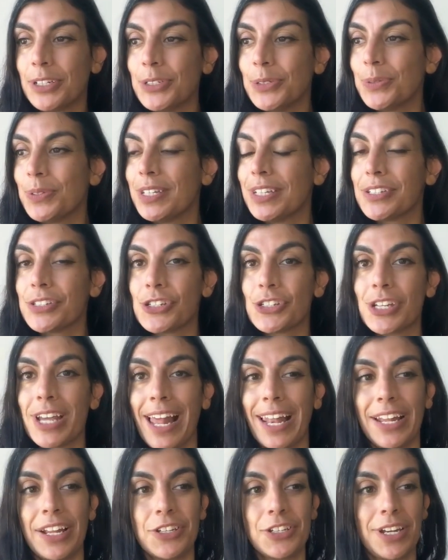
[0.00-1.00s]
do this
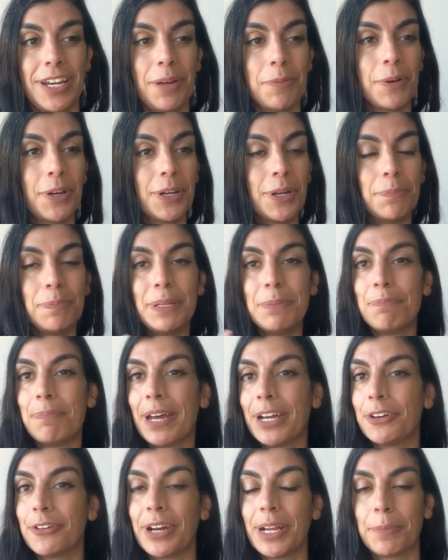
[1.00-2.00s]
challenge and I'm going to be
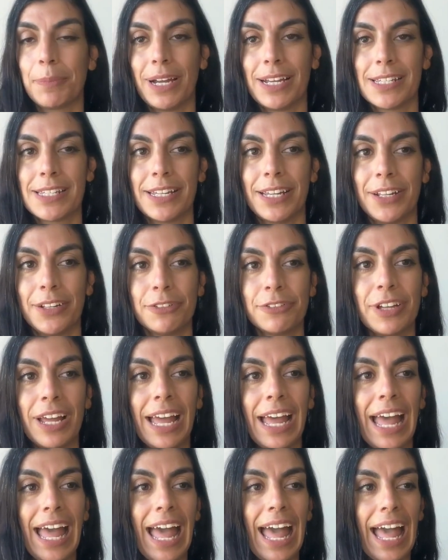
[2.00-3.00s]
bettering myself.
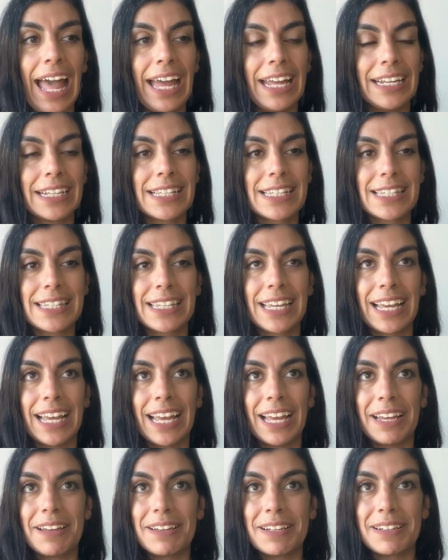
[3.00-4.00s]
And it's
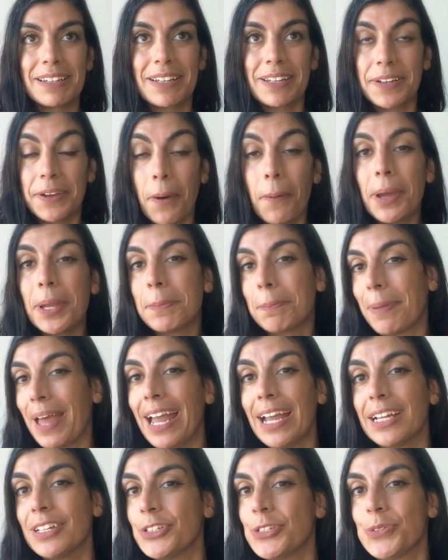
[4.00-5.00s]
going
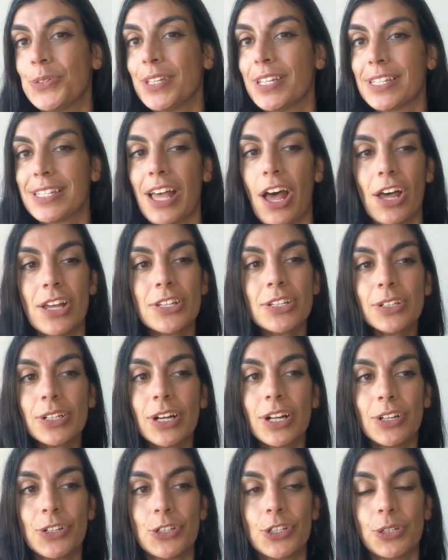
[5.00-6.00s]
back into this hustle
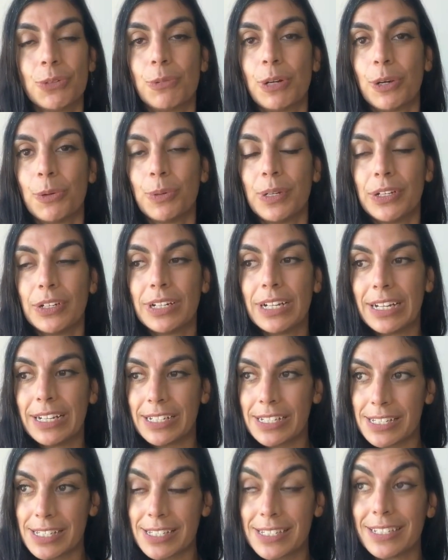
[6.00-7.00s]
culture where we're
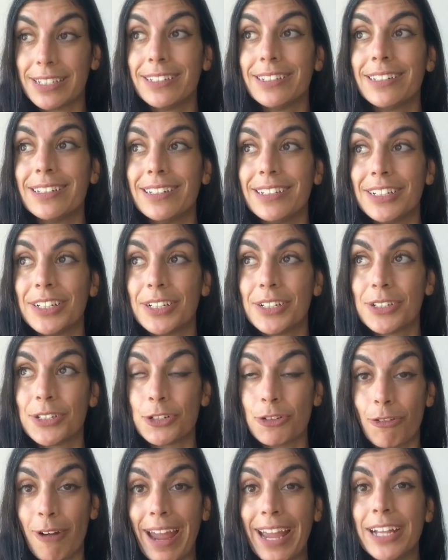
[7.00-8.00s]
still
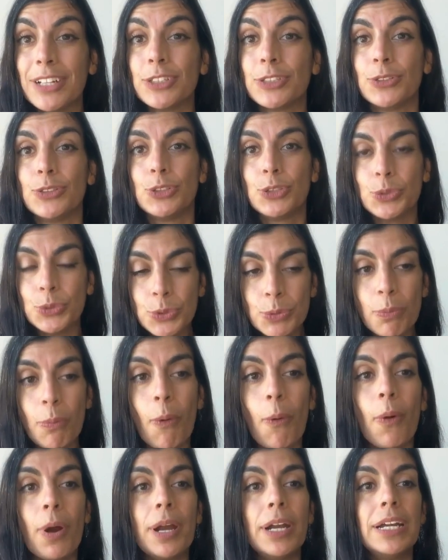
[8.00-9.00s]
trying to do
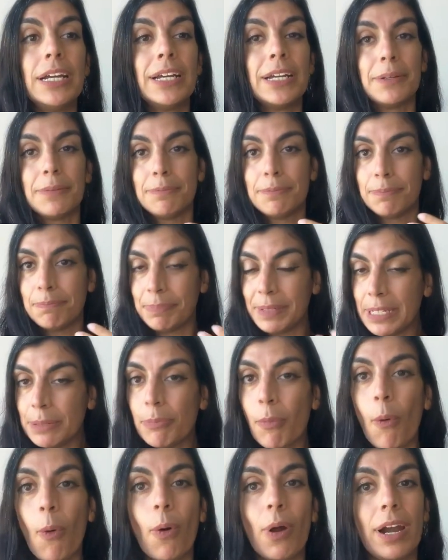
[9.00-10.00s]
more, be
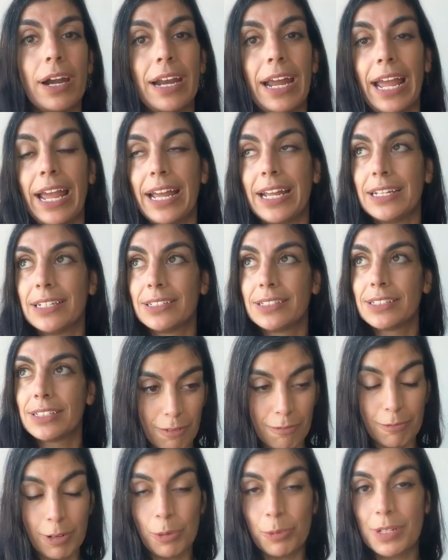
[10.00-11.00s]
more, and
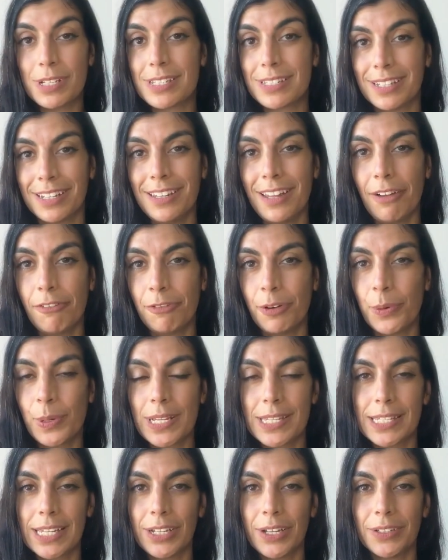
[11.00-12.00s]
where we're still not
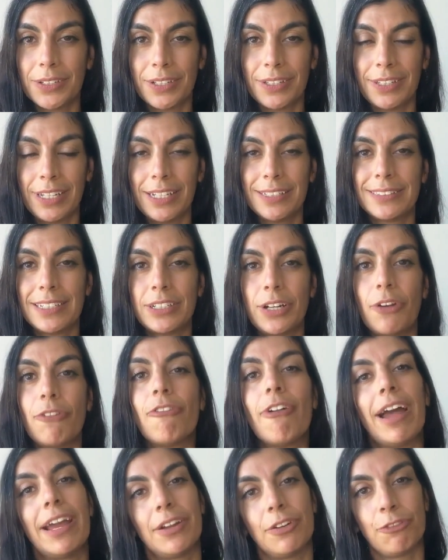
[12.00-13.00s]
focusing on the things that are
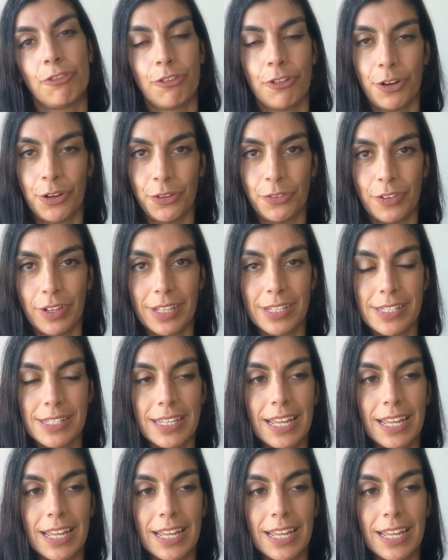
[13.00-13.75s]
right in front of us.